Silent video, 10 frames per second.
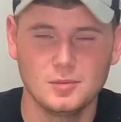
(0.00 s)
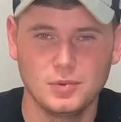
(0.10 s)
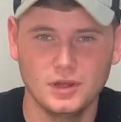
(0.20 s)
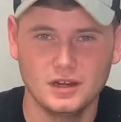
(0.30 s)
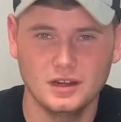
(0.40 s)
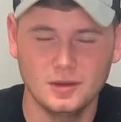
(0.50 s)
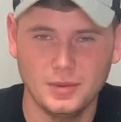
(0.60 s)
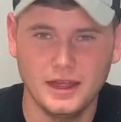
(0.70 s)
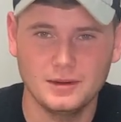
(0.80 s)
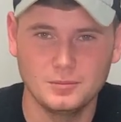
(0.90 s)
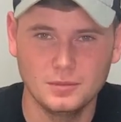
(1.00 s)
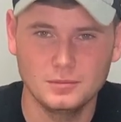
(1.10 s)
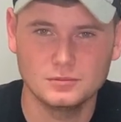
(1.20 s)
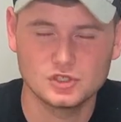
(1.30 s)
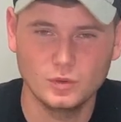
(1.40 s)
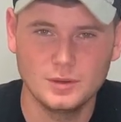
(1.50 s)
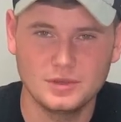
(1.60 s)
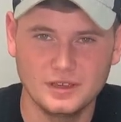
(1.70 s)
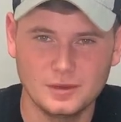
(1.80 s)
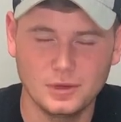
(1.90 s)
but a bad squib
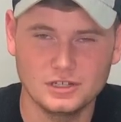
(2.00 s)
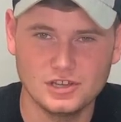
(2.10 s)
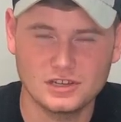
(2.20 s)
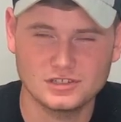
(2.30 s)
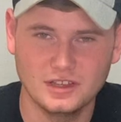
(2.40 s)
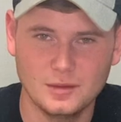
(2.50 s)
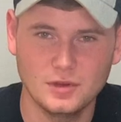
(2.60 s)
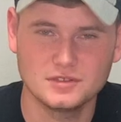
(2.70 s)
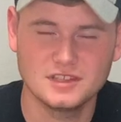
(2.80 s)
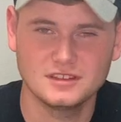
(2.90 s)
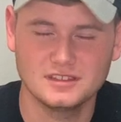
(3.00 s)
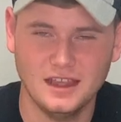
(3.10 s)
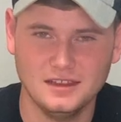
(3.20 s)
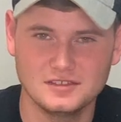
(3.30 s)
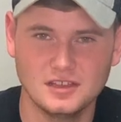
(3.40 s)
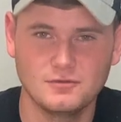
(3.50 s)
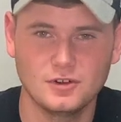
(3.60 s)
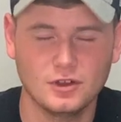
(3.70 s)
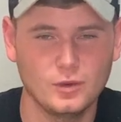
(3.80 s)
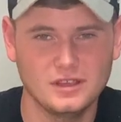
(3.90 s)
kick by Josh Lambo set the Titans up
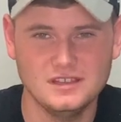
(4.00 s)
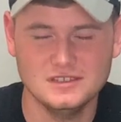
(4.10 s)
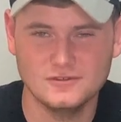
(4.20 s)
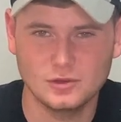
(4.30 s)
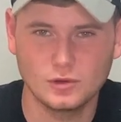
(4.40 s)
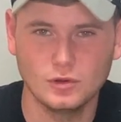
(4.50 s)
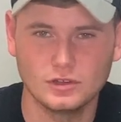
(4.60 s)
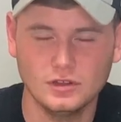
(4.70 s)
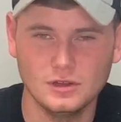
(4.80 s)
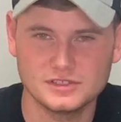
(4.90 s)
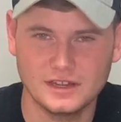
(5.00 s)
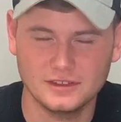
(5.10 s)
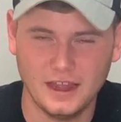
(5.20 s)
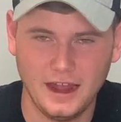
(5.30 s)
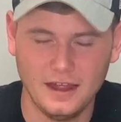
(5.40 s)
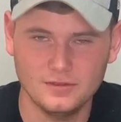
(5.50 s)
for a quick, easy field goal to close out the half.